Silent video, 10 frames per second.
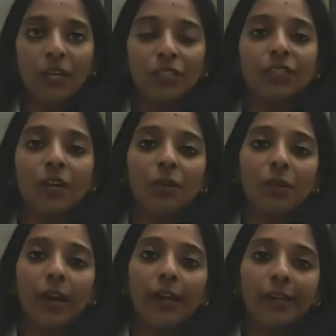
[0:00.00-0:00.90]

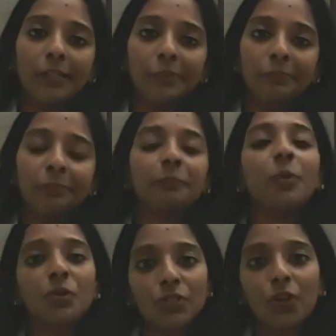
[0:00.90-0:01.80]
So
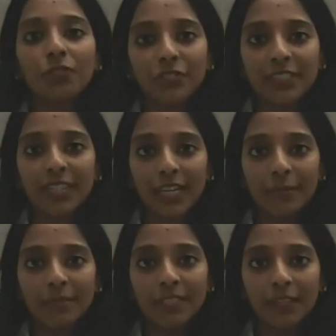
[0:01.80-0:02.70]
most
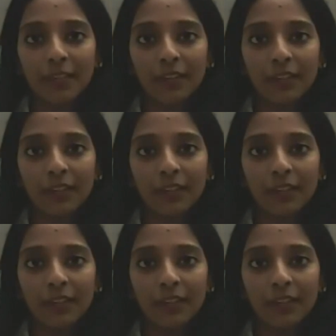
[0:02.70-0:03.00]
oftentimes,